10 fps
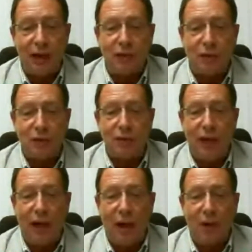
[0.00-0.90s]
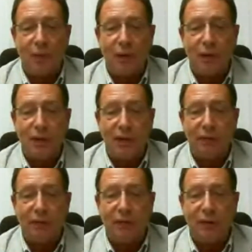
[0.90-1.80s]
and, tools to help you
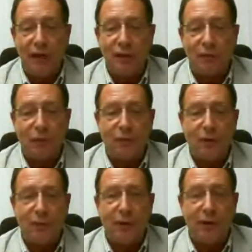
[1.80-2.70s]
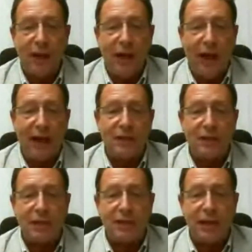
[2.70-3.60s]
achieve relationship fulfillment
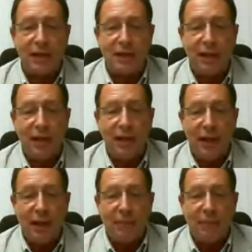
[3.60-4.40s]
and success.